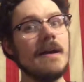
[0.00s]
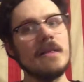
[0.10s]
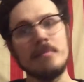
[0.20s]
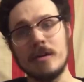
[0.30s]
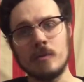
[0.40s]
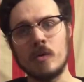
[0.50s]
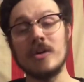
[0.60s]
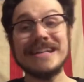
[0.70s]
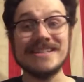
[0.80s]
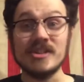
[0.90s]
The better word
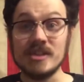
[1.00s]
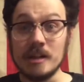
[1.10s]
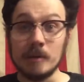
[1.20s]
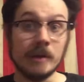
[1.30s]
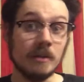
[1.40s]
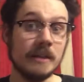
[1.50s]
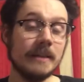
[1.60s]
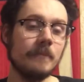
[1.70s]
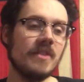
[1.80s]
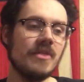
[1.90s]
is serially.
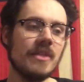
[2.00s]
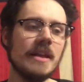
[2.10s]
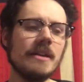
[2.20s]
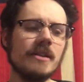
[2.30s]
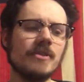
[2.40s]
Think